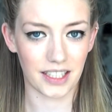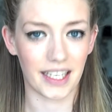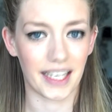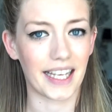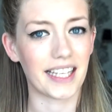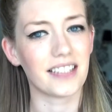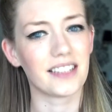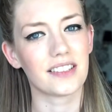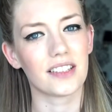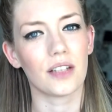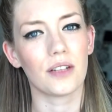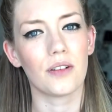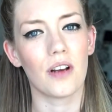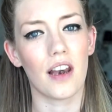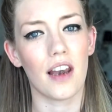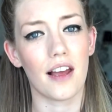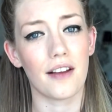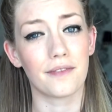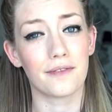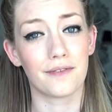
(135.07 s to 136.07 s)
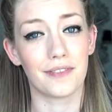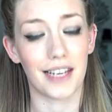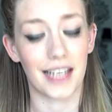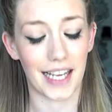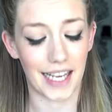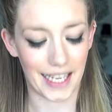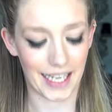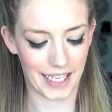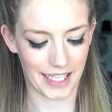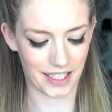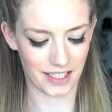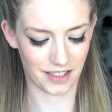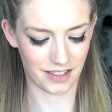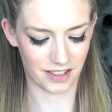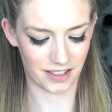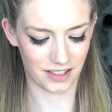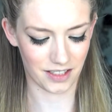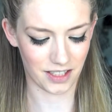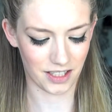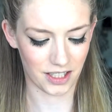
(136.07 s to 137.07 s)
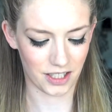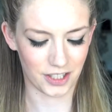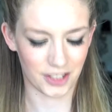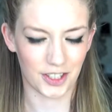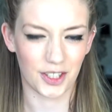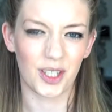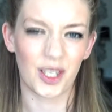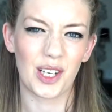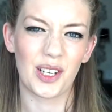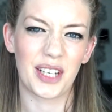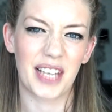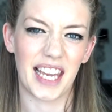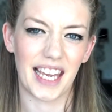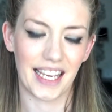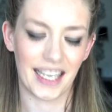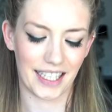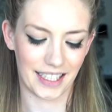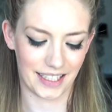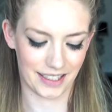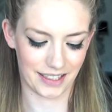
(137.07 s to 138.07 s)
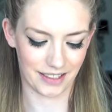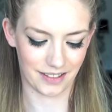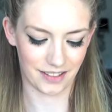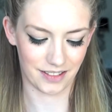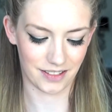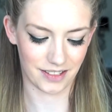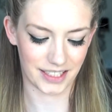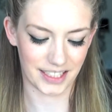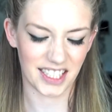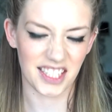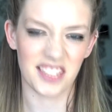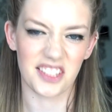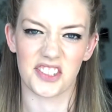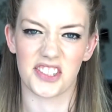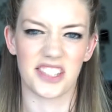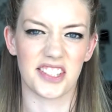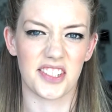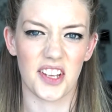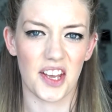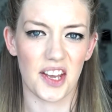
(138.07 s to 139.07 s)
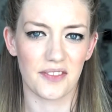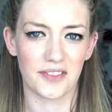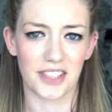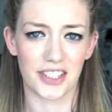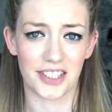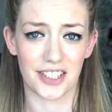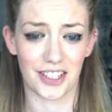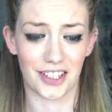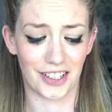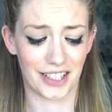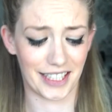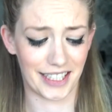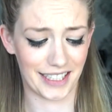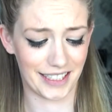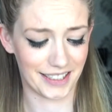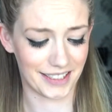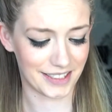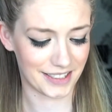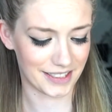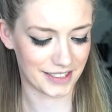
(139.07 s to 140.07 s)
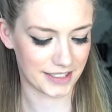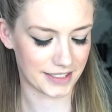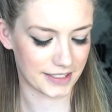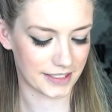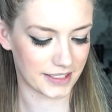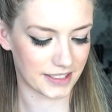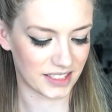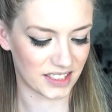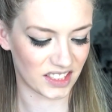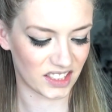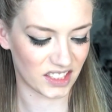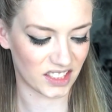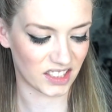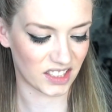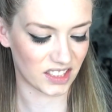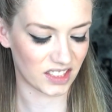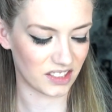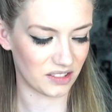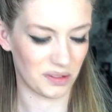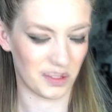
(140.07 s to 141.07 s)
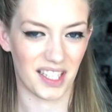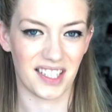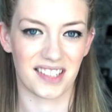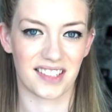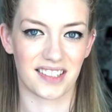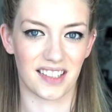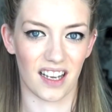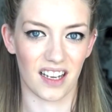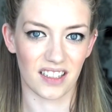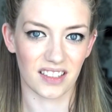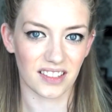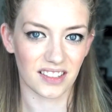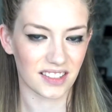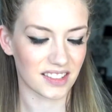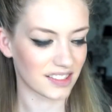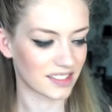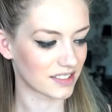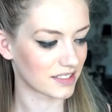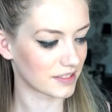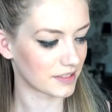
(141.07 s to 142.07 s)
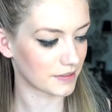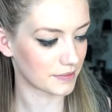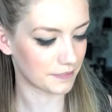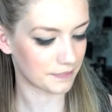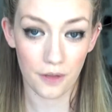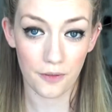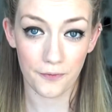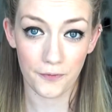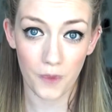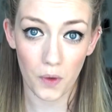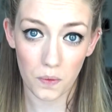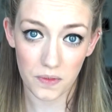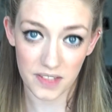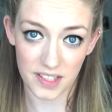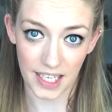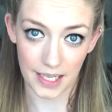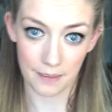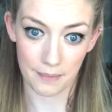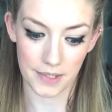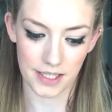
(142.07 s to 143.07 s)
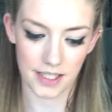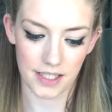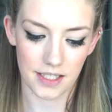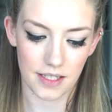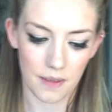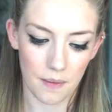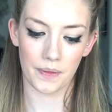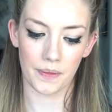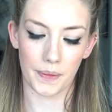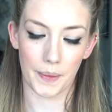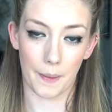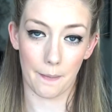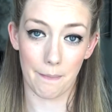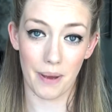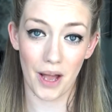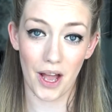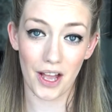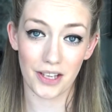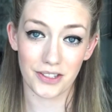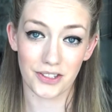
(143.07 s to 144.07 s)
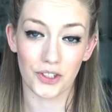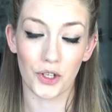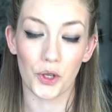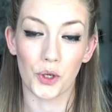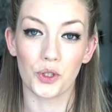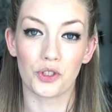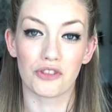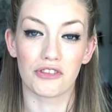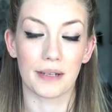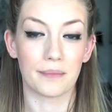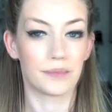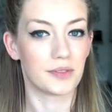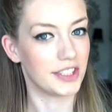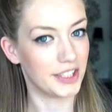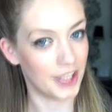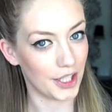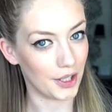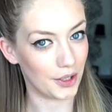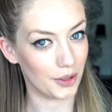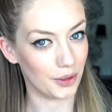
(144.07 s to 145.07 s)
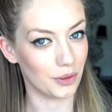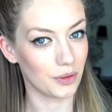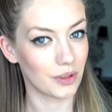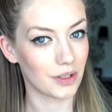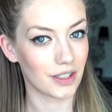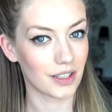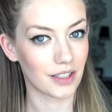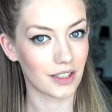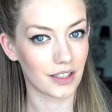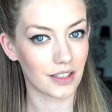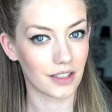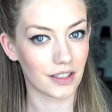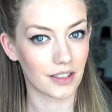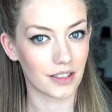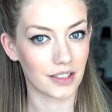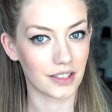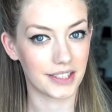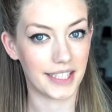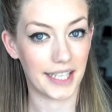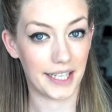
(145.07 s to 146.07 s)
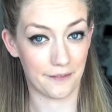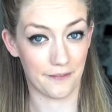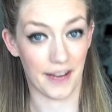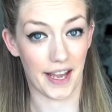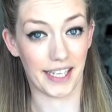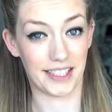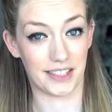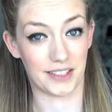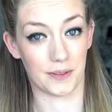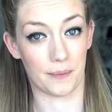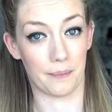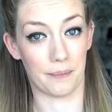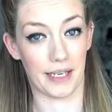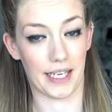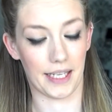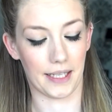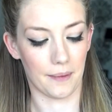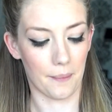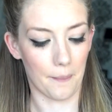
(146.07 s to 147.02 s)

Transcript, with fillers: He's so lovely and good looking. He doesn't deserve to die. That sucks. Fourth statement. person who trips you to evade a zombie.